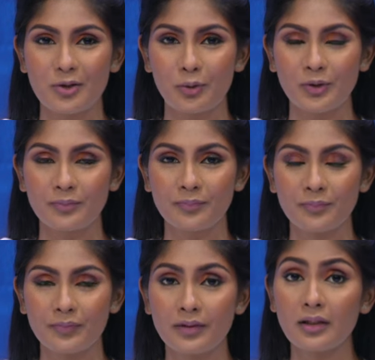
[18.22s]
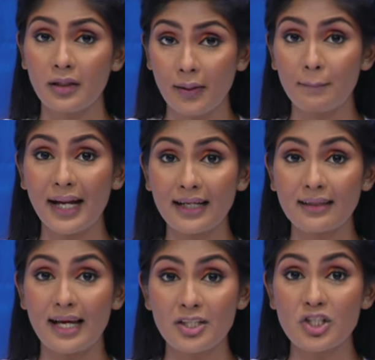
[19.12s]
Zone.
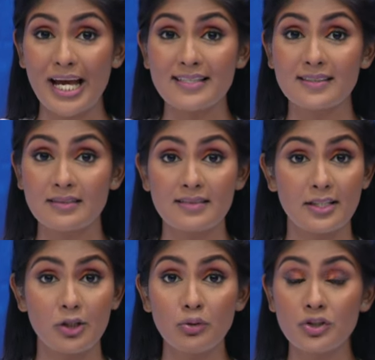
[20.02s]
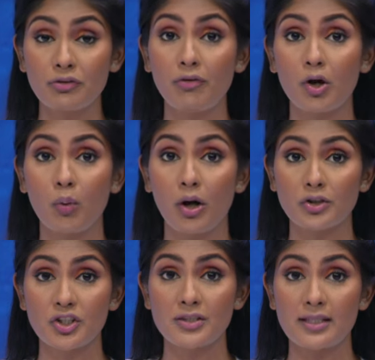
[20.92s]
Backlash has continued to follow
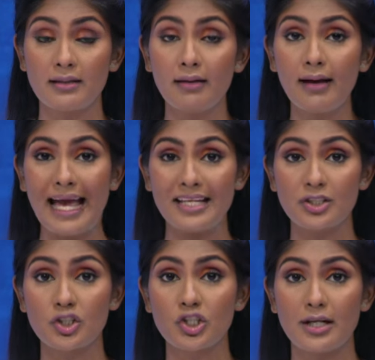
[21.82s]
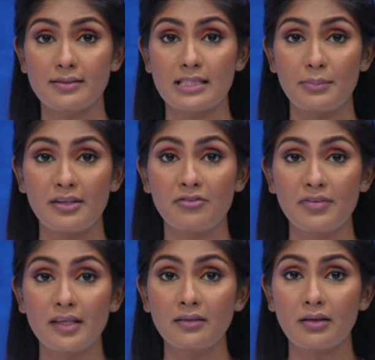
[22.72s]
Argentina and Chelsea
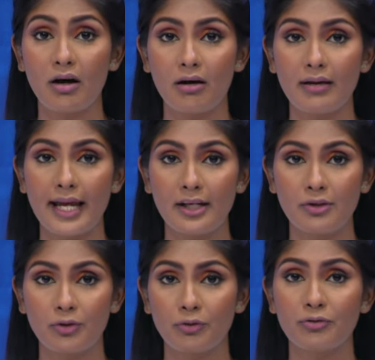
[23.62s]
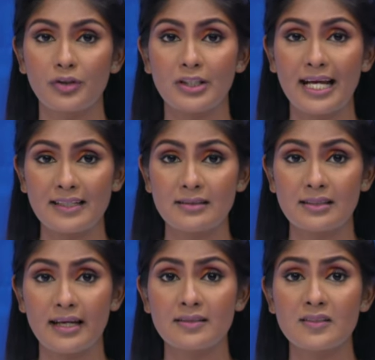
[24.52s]
midfielder Enzo
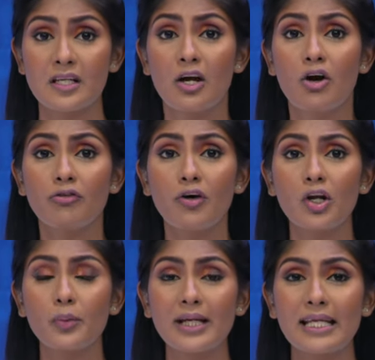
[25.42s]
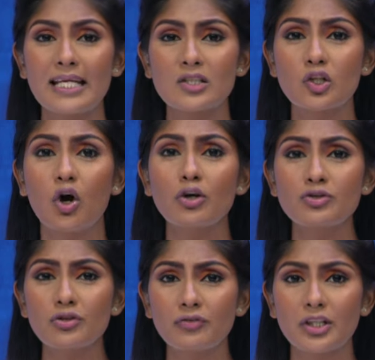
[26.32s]
Fernandez following his
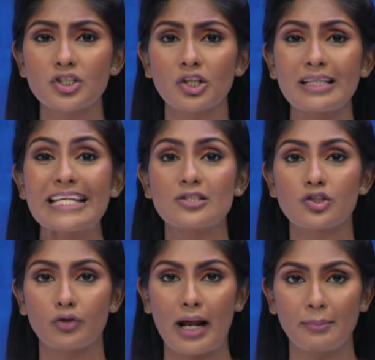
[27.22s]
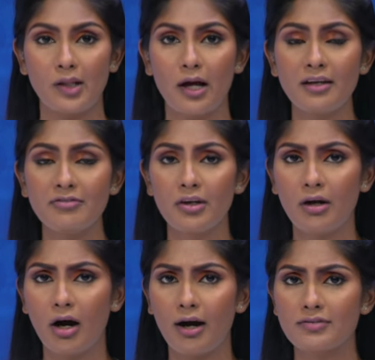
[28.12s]
controversial Instagram live
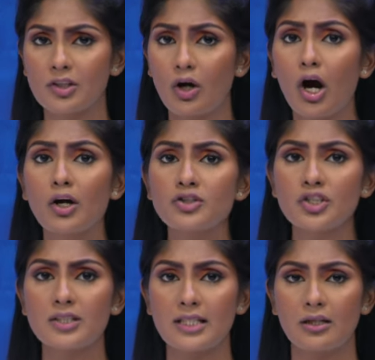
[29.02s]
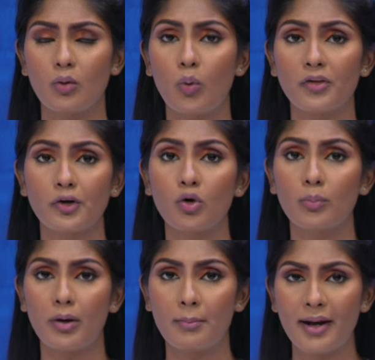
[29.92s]
after Argentina won the
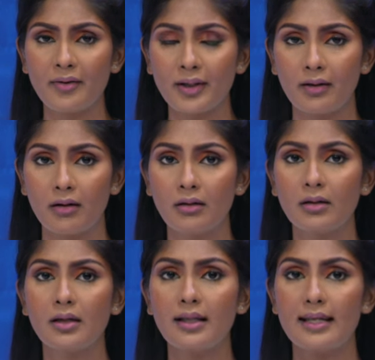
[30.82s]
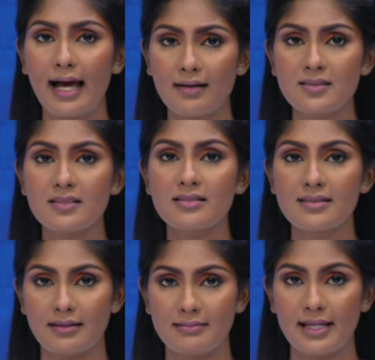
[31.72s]
Copa America last
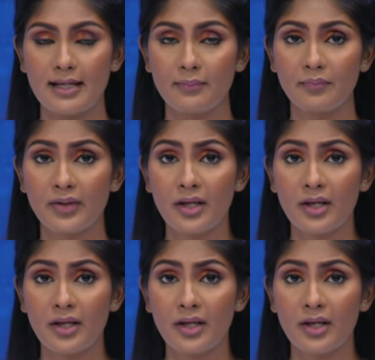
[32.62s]
Sunday.